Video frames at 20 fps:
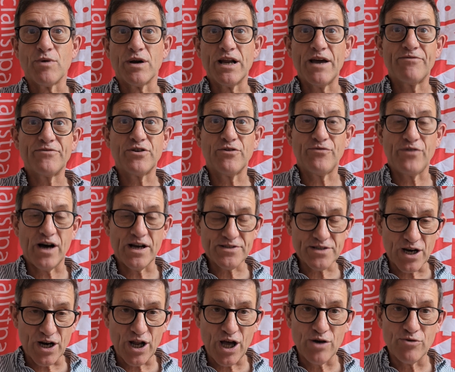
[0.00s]
were left to fight
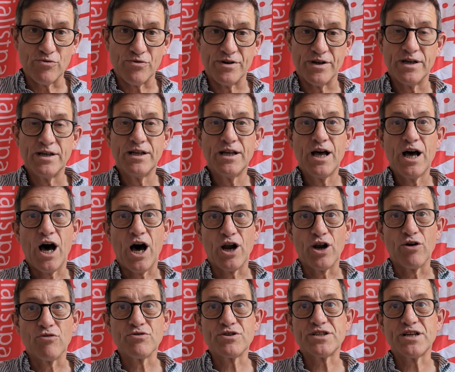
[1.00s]
alone
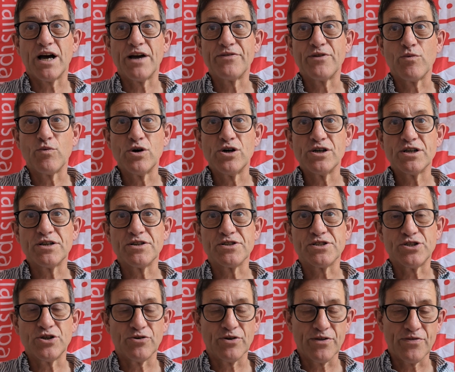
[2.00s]
alongside the workers
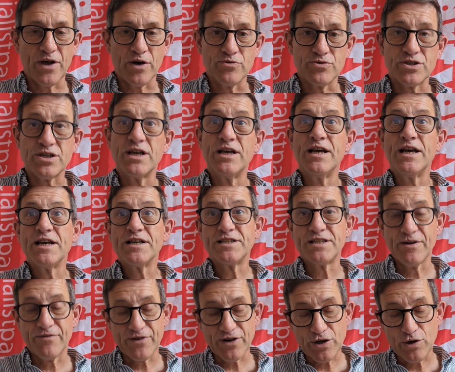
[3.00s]
during those
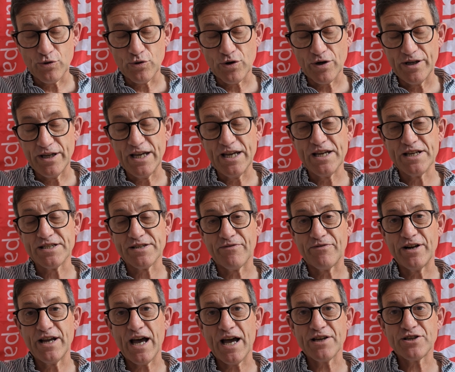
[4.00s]
difficult years of
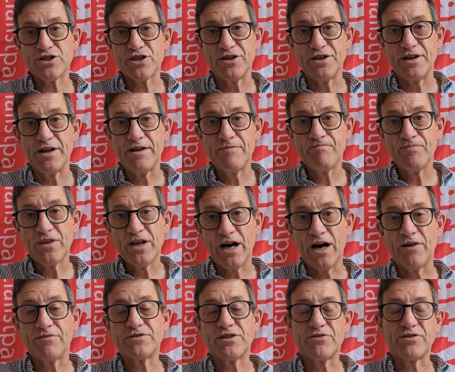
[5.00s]
reaction
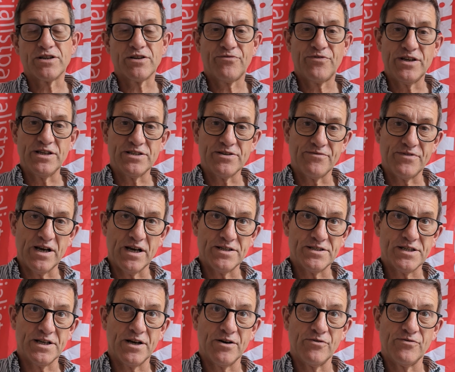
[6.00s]
after the defeat of
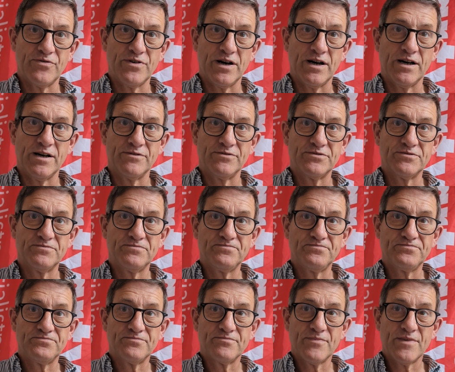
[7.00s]
1905.
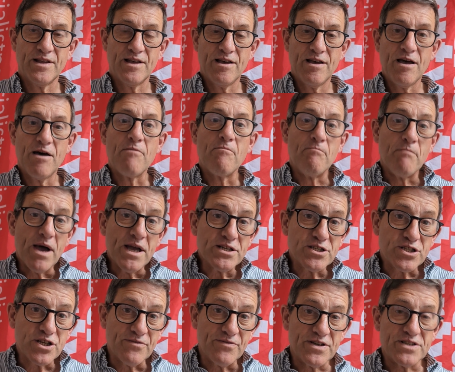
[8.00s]

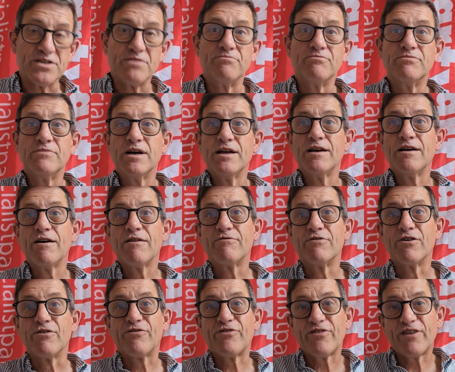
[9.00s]
Menshevism
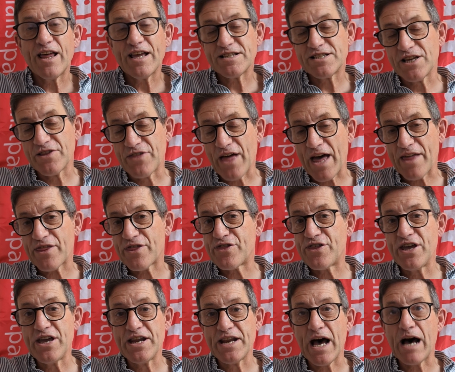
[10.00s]
reflected that
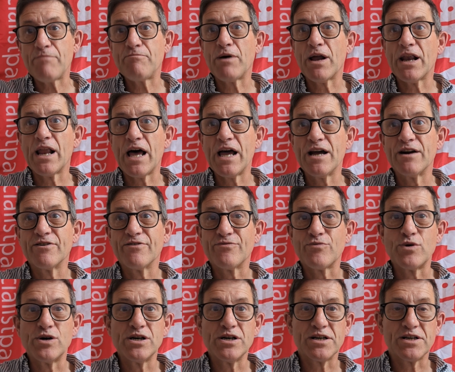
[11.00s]
thin upper layer of
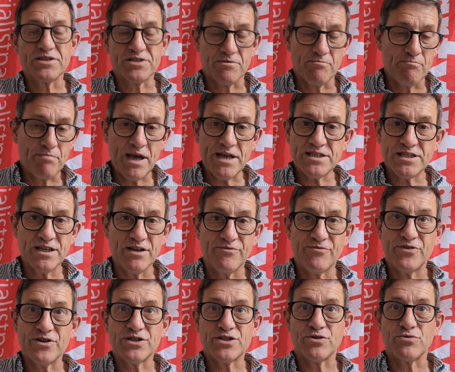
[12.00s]
workers and petty
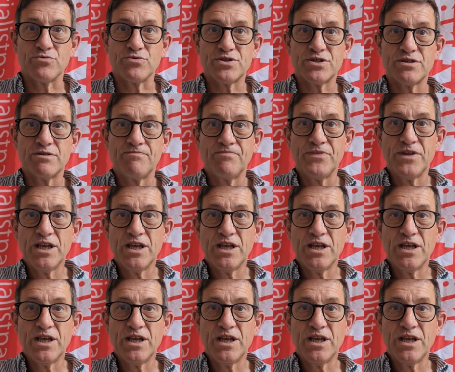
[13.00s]
officials